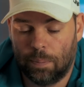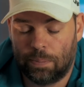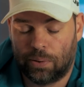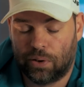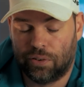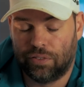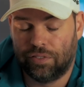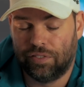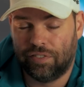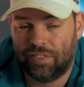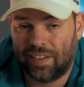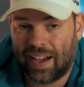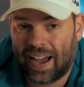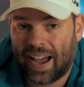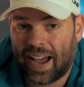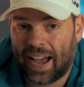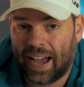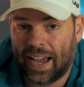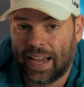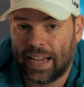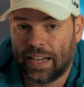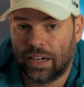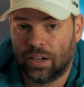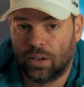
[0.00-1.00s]

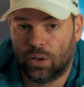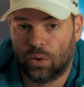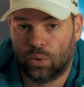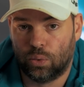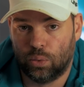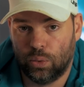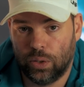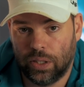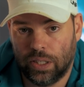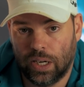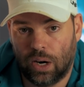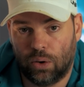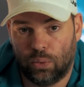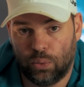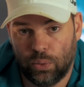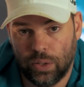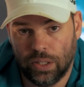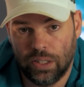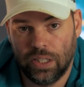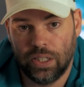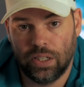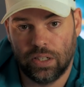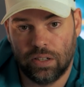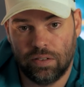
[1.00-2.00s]
provide a
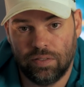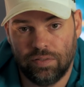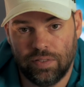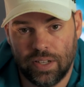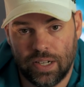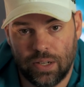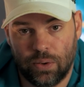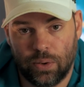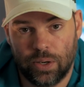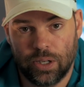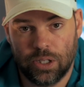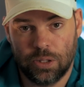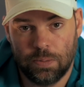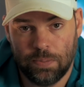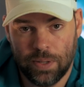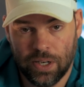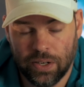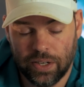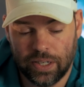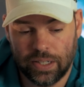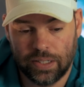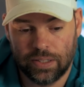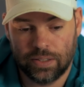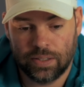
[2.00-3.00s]
really good video
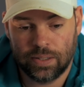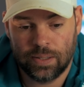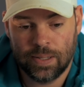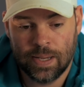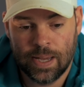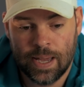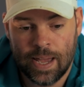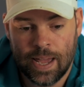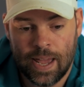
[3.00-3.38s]
experience.